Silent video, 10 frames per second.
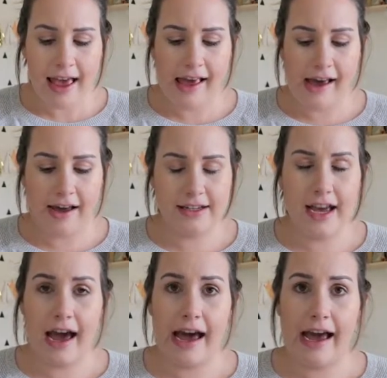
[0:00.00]
And
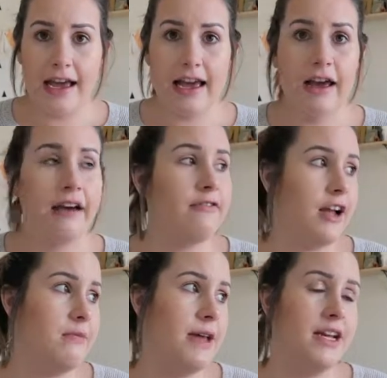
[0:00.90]
I have
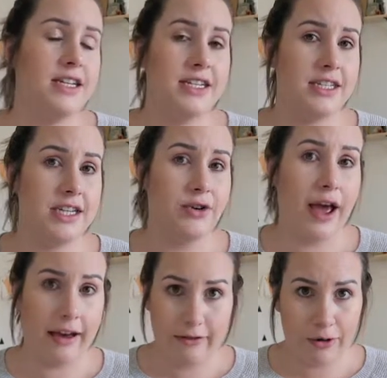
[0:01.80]
recommended it
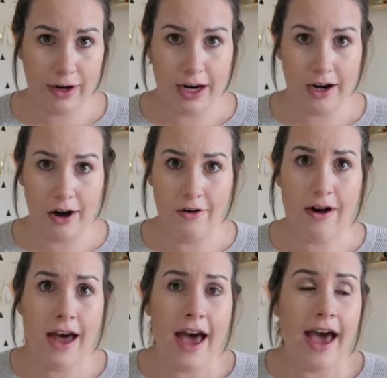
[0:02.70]
to everyone I
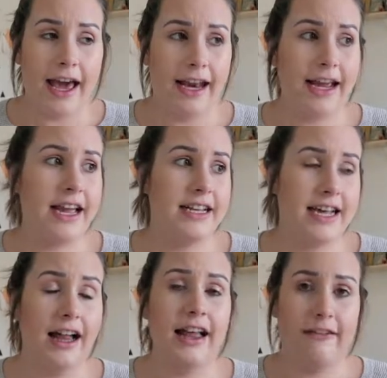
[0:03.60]
know, and I
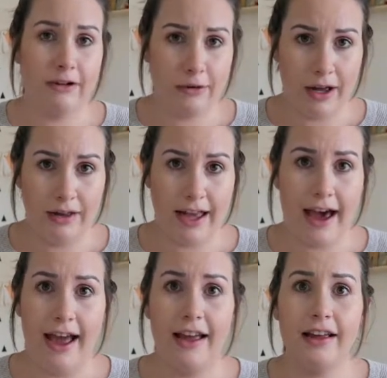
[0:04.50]
tell everyone that
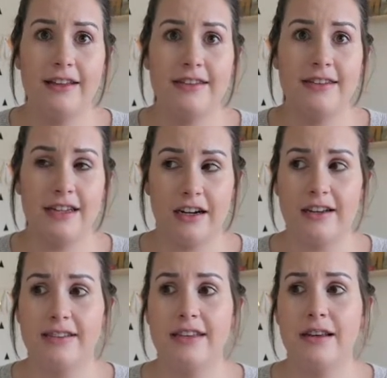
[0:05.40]
I
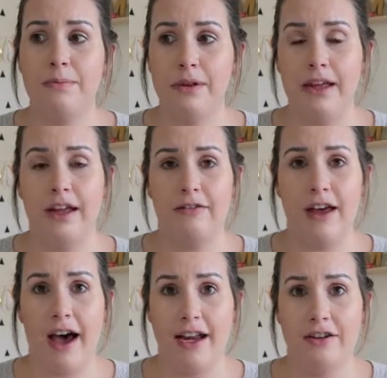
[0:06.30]
seriously believe
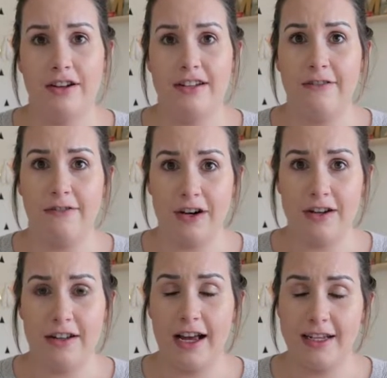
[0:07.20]
that I noticed
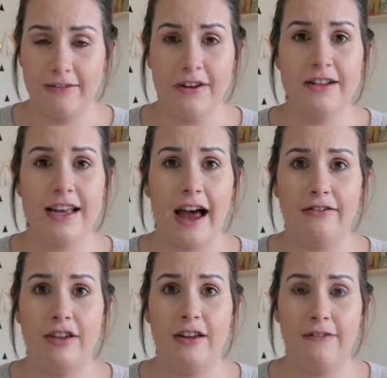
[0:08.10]
a difference
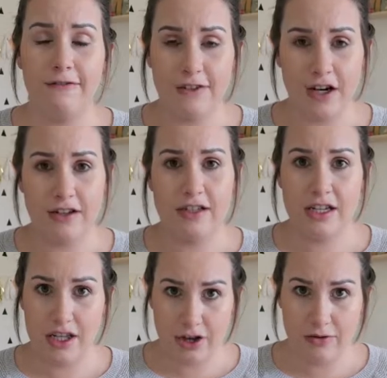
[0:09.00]
after the
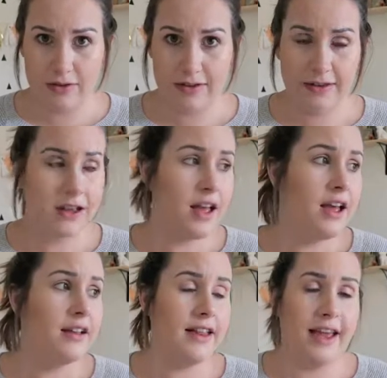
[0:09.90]
first use.
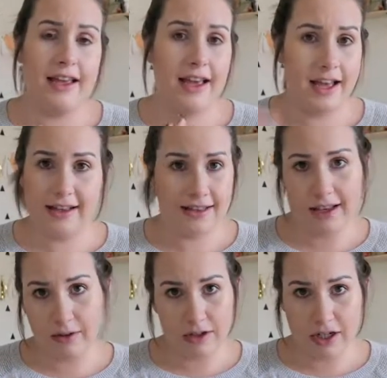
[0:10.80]
Like, it
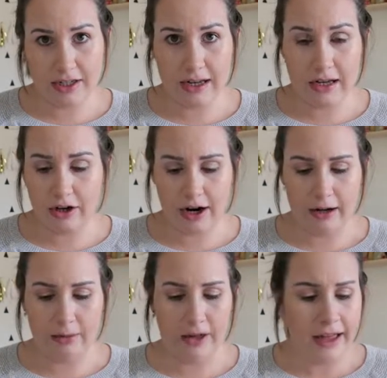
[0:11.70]
was just
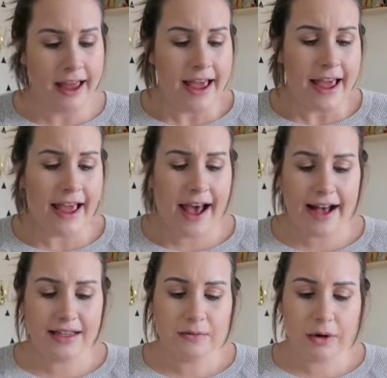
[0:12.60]
incredible. It
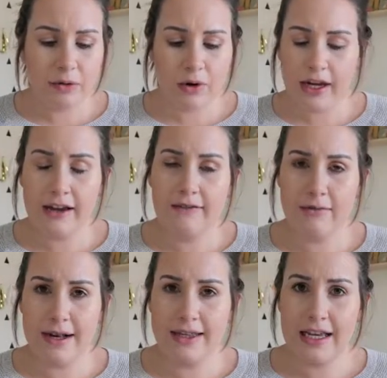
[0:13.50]
hasn't been working for
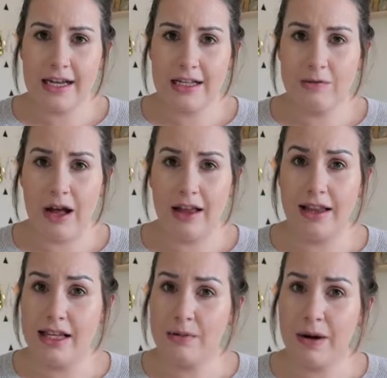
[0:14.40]
my skin as well
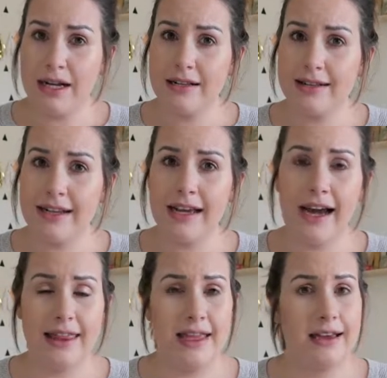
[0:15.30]
this pregnancy.
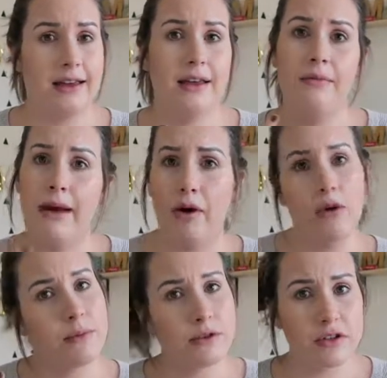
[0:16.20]
I think my
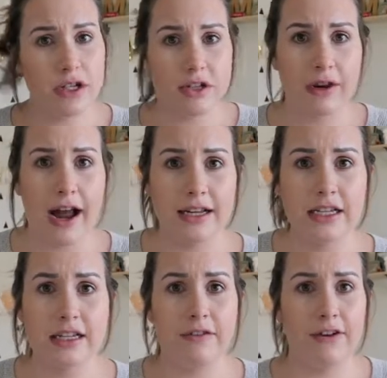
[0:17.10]
hormones are just
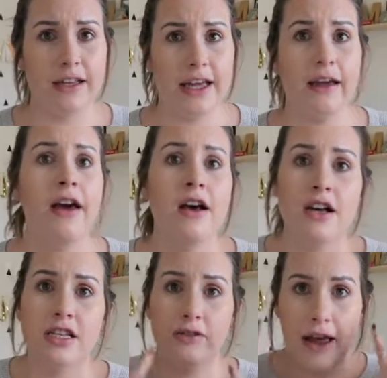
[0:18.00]
reacting differently,
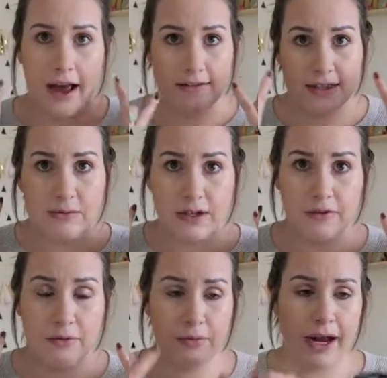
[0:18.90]
so I have some
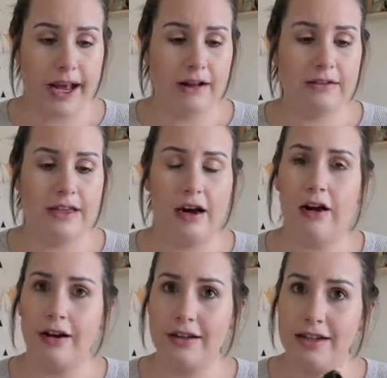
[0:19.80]
different breakouts that
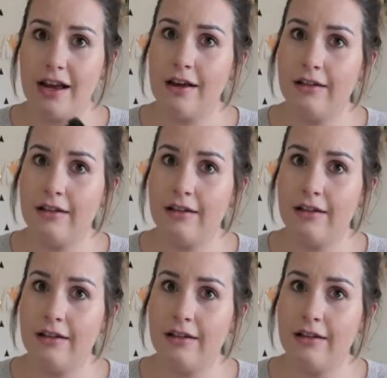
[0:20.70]
aren't